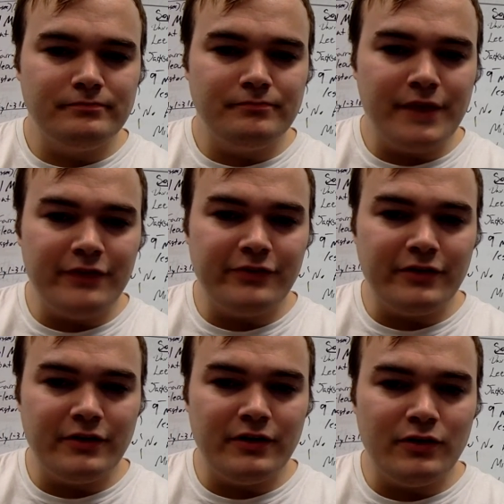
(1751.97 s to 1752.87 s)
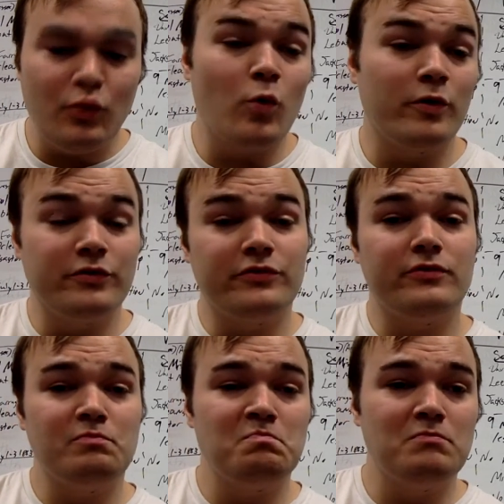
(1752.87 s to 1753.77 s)
Basically, the war is
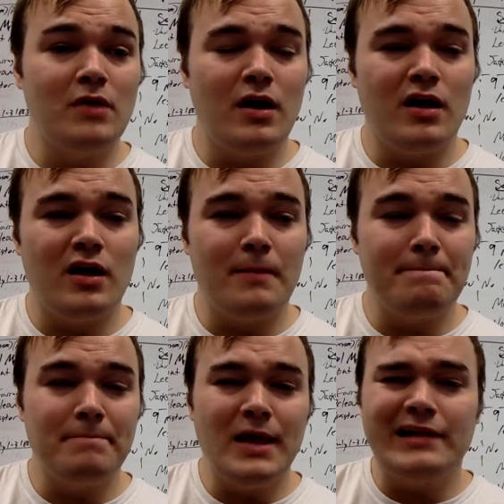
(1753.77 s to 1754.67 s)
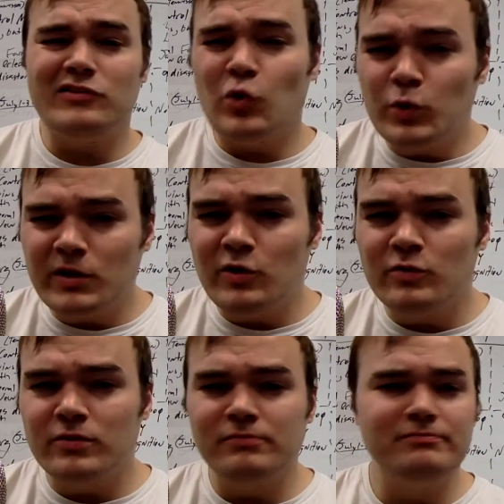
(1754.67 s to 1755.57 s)
not totally
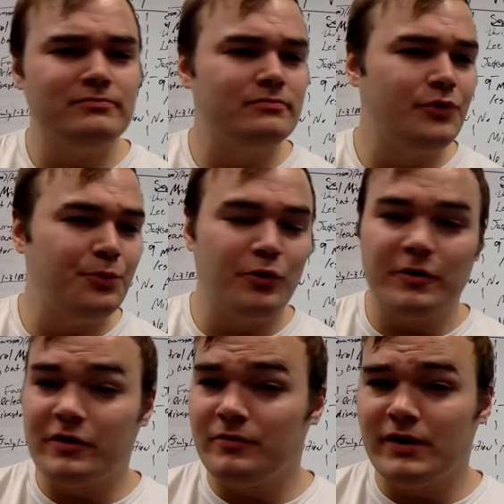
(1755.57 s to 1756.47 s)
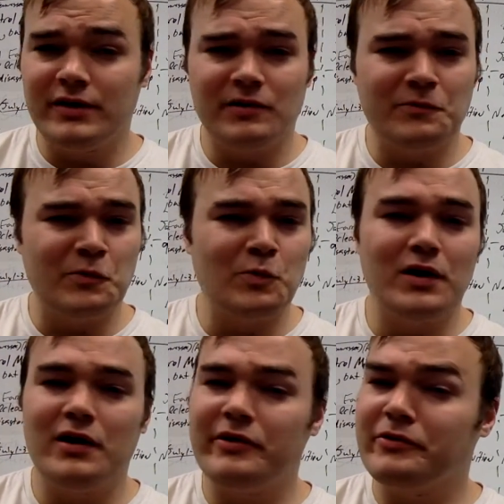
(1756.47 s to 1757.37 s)
over. People aren't going to find out for a
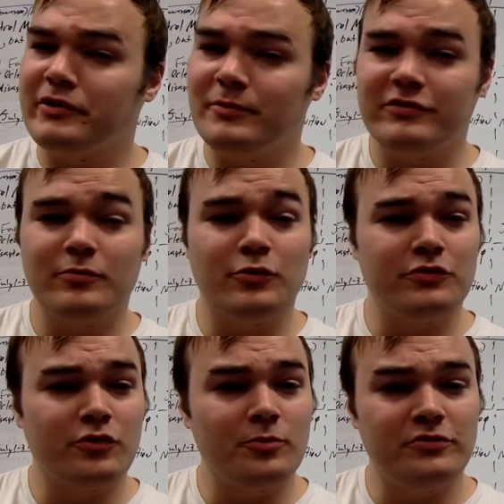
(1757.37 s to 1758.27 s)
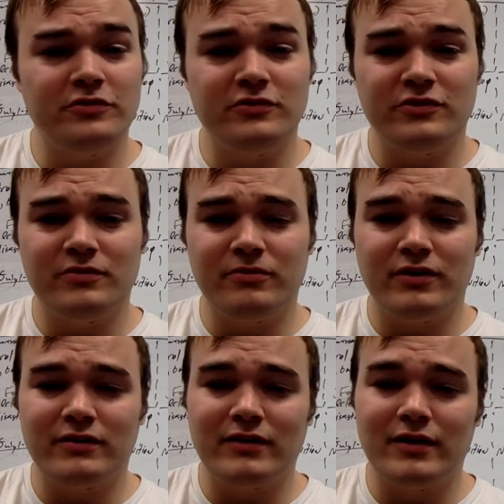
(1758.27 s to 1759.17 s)
while. There are going to be some little skirmishes and stuff
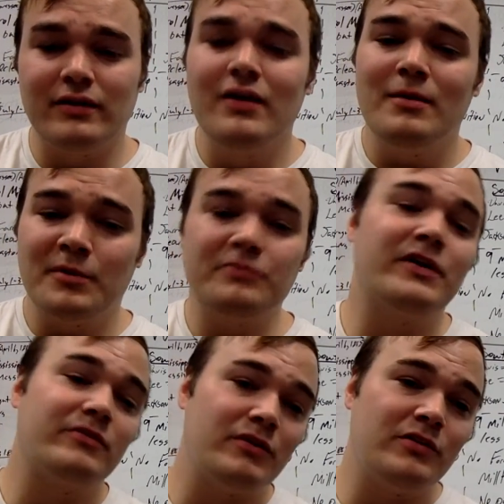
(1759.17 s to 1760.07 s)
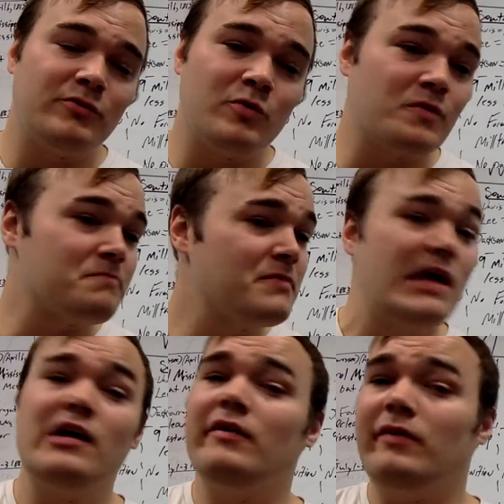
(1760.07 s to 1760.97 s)
like that, but effectively it's over.
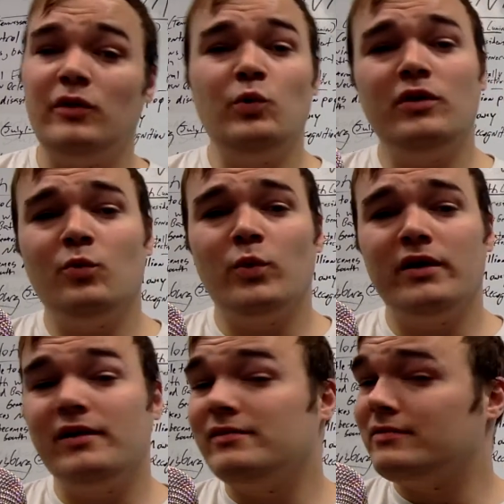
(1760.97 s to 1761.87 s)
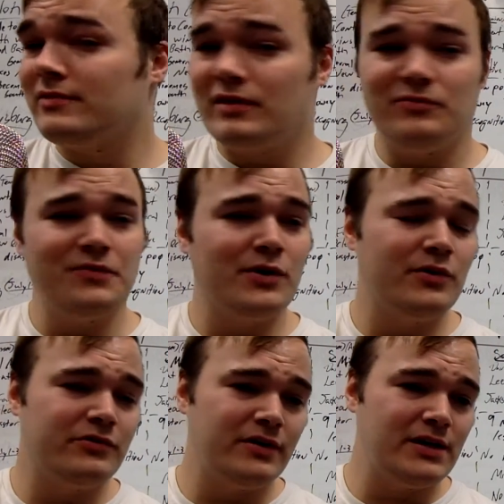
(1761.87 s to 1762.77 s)
The Union wins.
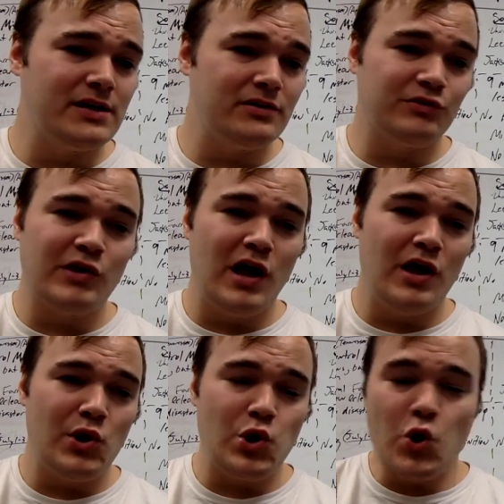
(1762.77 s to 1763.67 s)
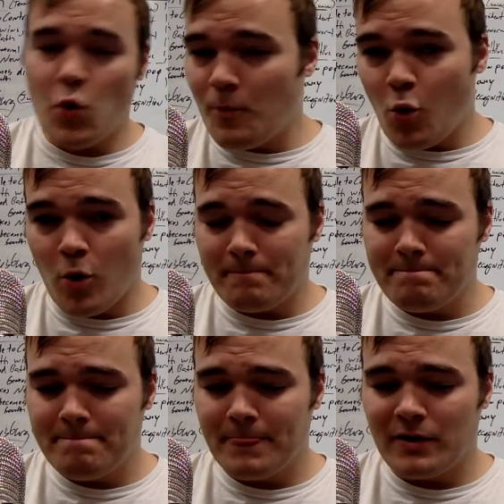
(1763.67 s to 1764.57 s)
Confederacy is no more.
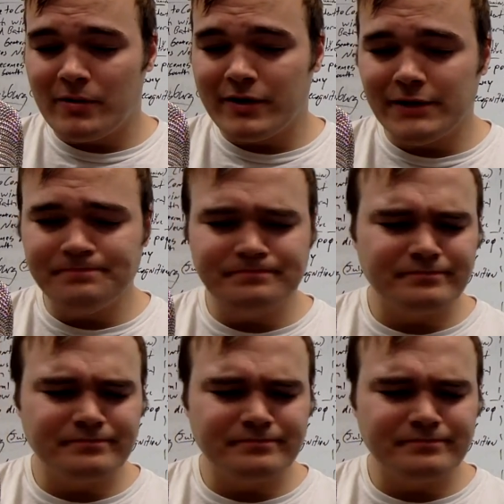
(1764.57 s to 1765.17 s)
All right?